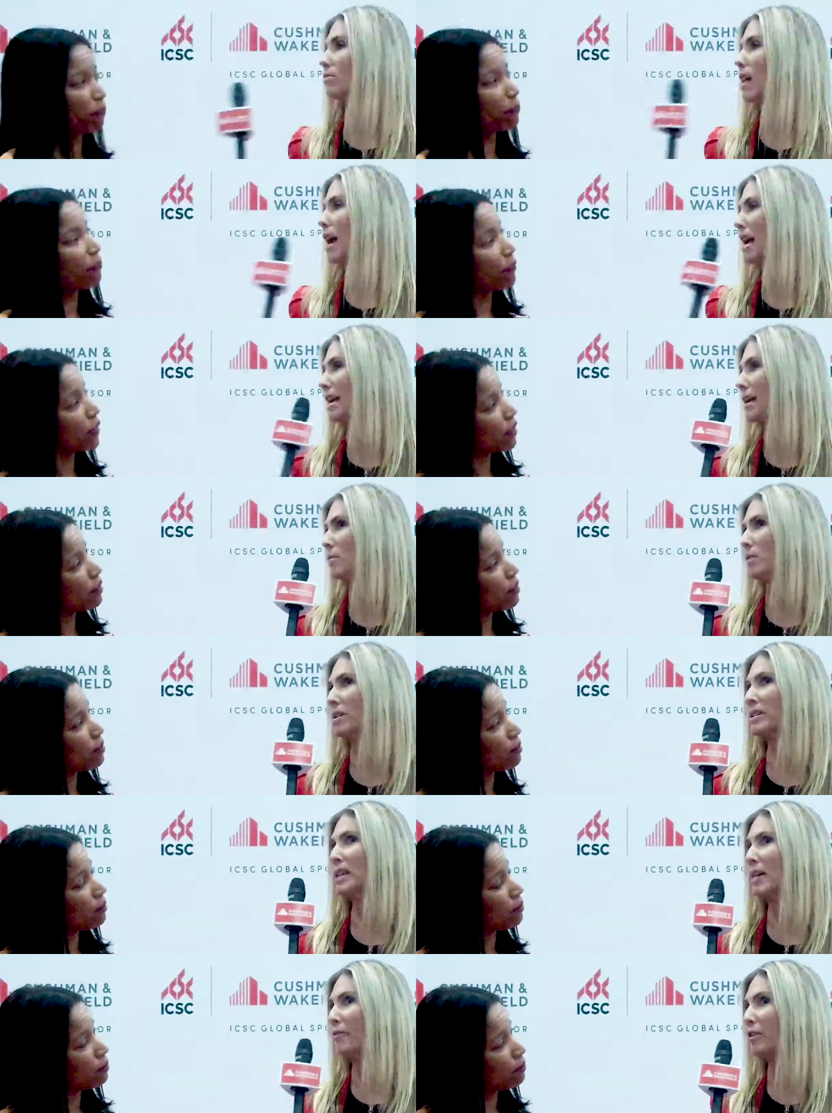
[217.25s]
Speaker 1: Right, and we're
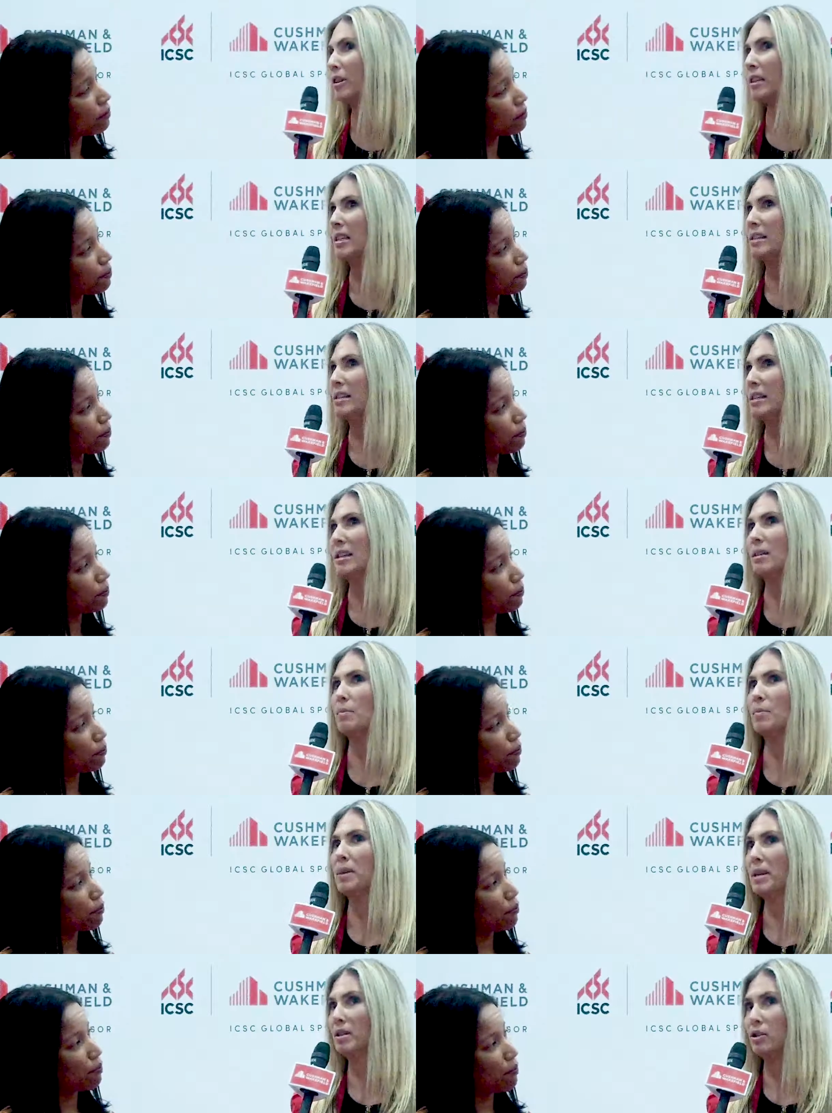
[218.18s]
definitely seeing
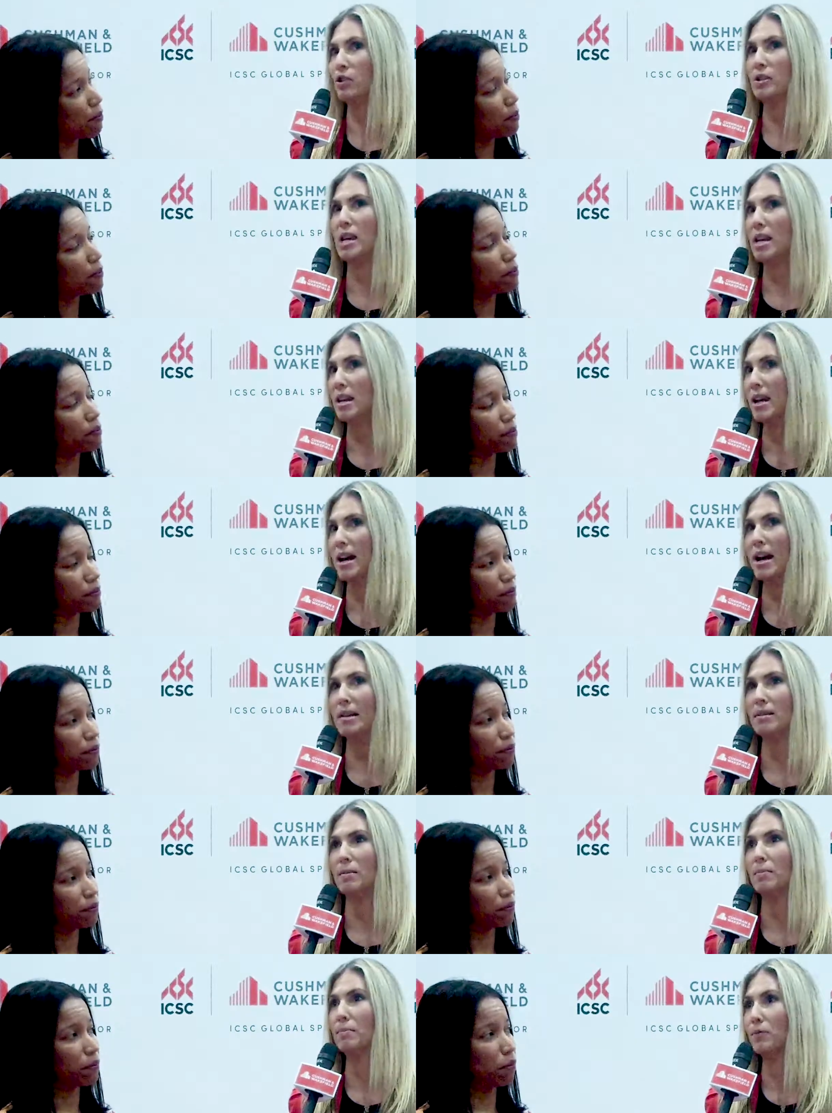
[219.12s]
big data
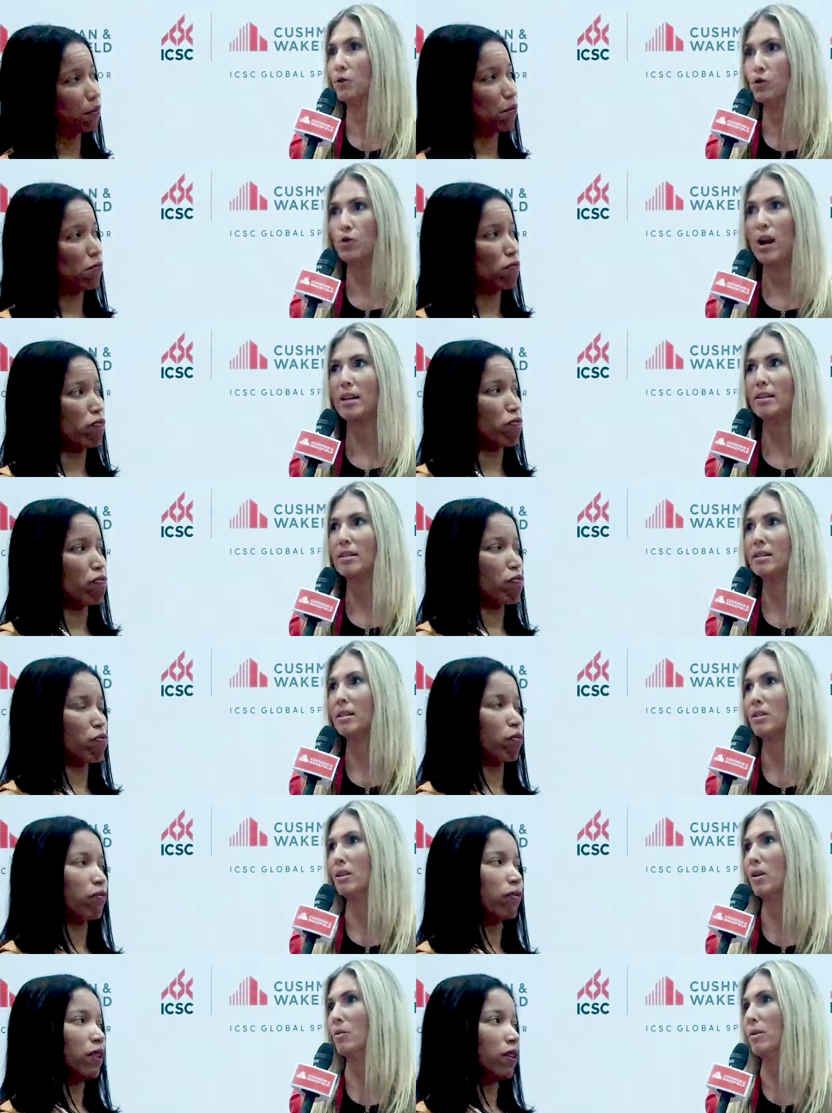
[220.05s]
as a trend,
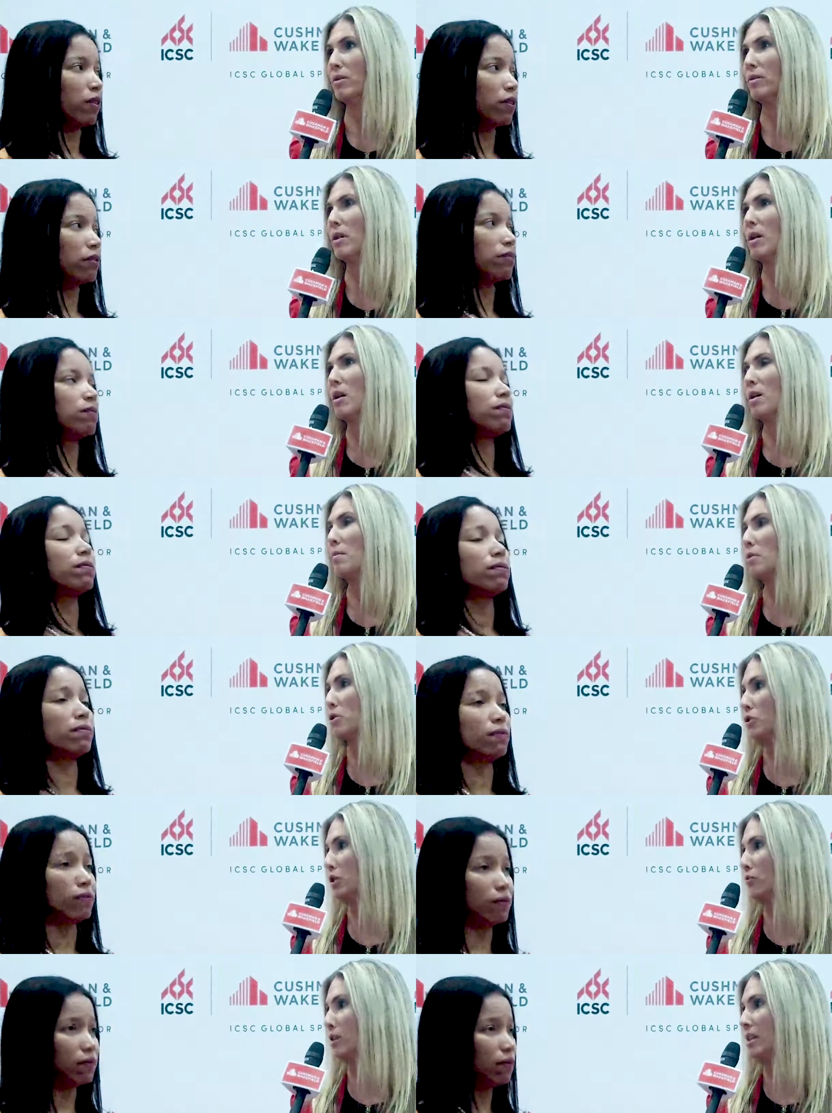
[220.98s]
you know, with
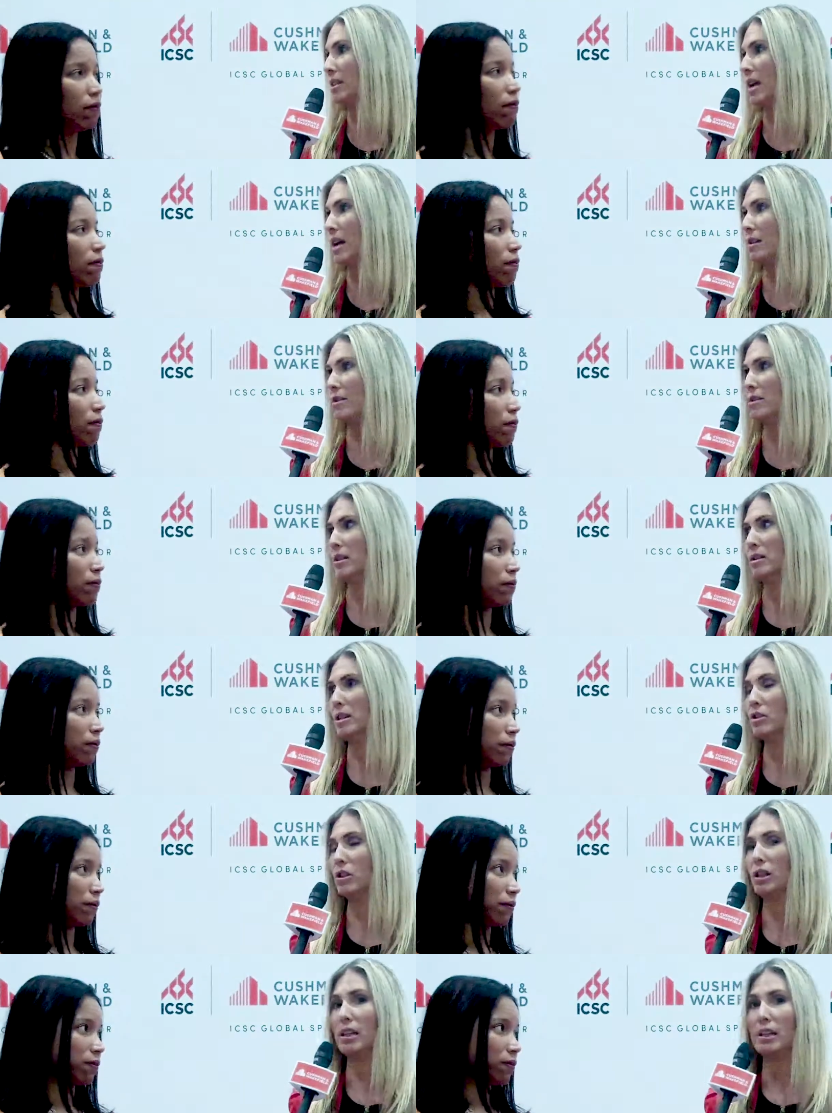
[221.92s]
emerging retailers and
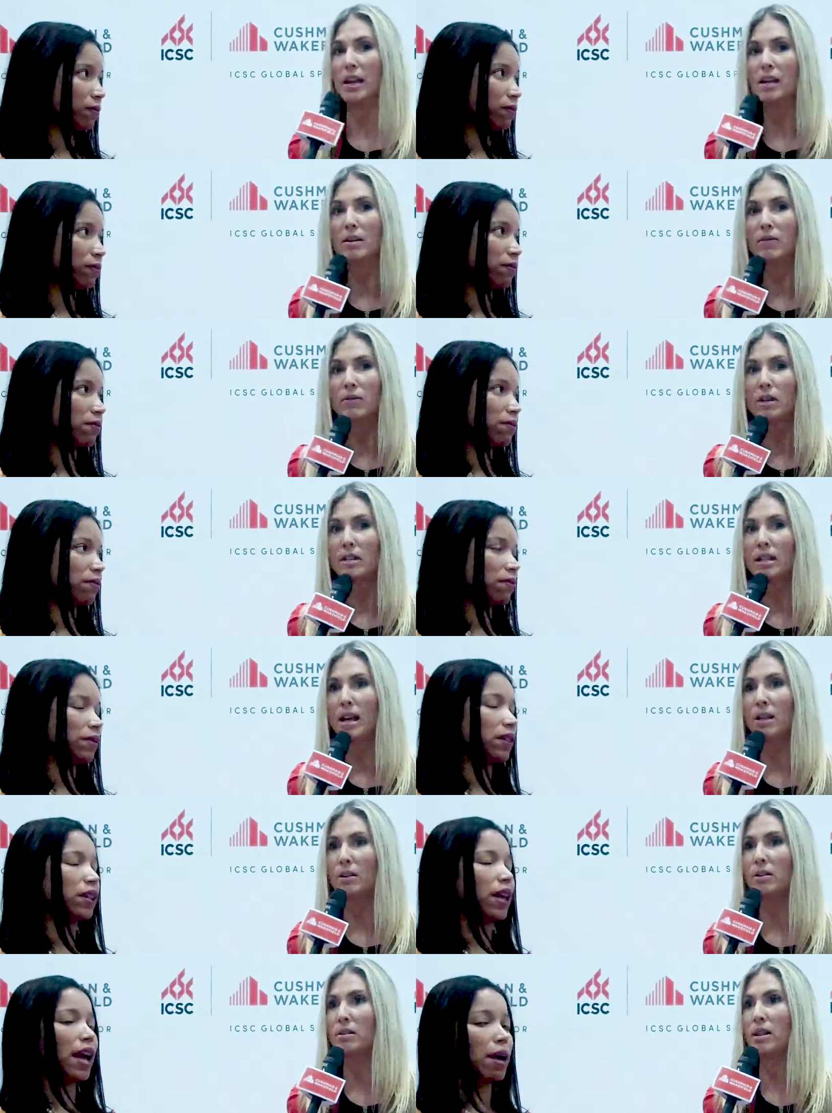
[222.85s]
digitally native
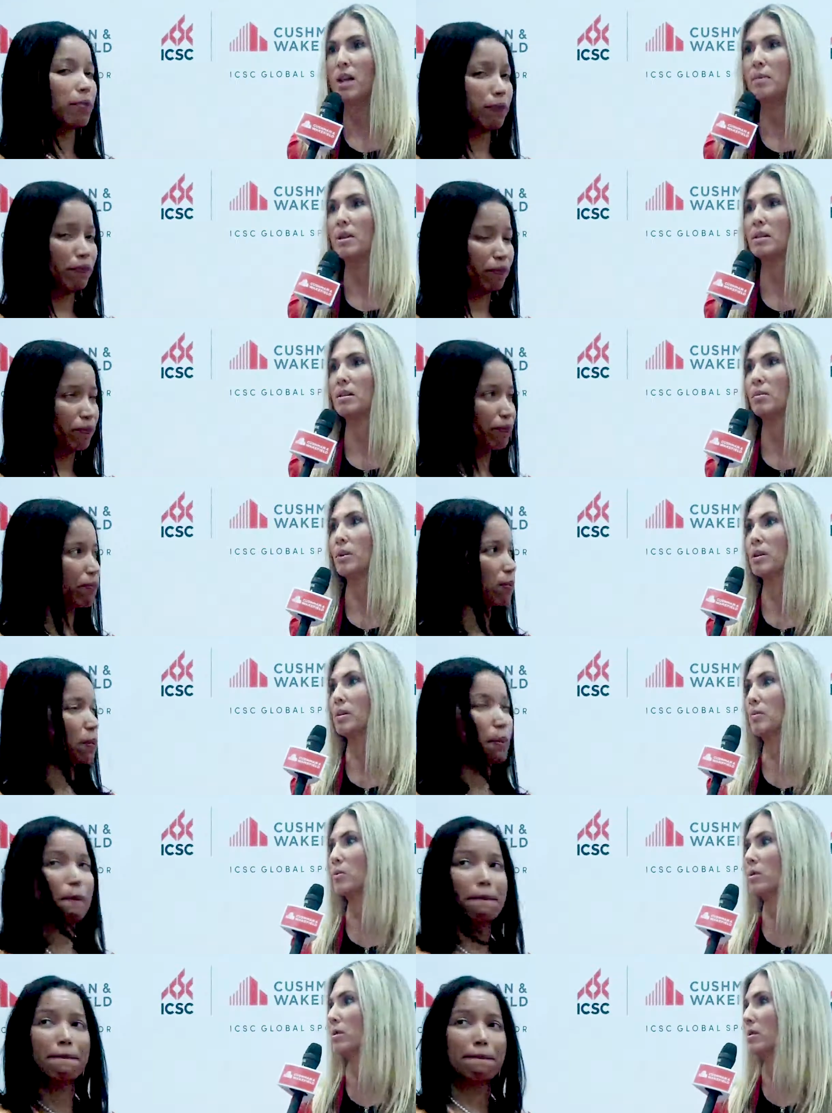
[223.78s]
retailers coming to the bricks
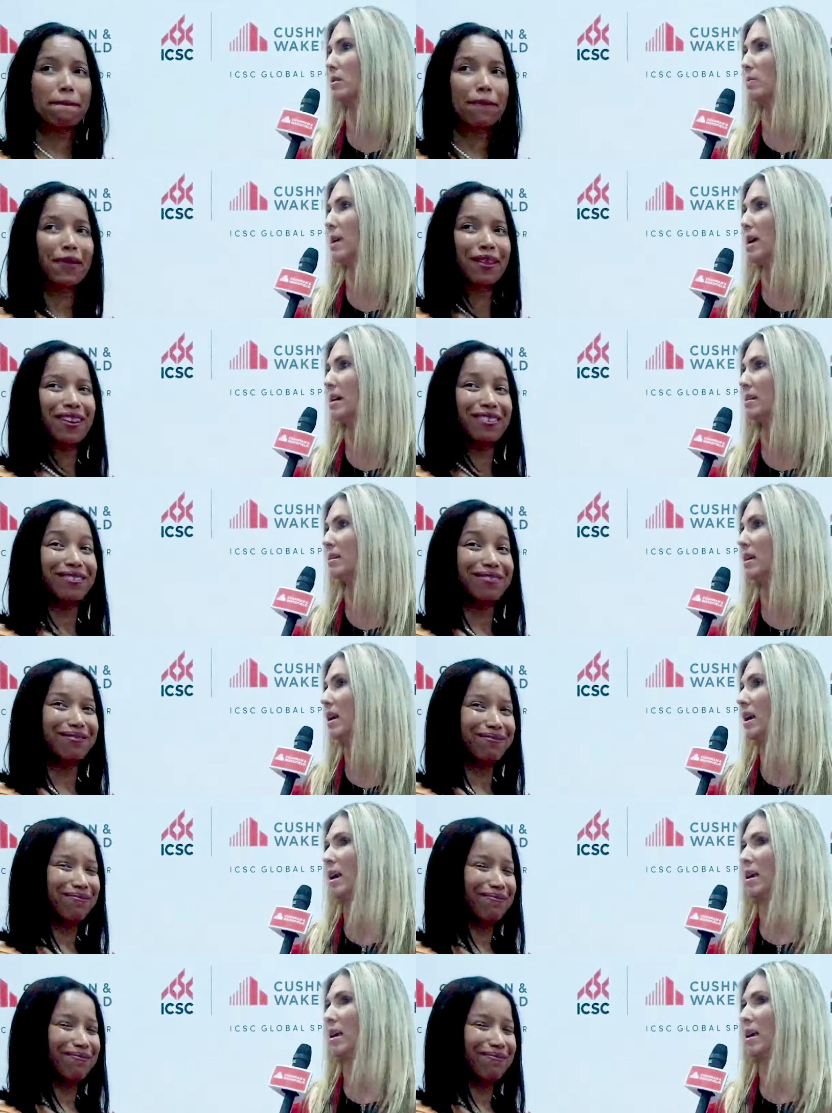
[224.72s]
and mortar space.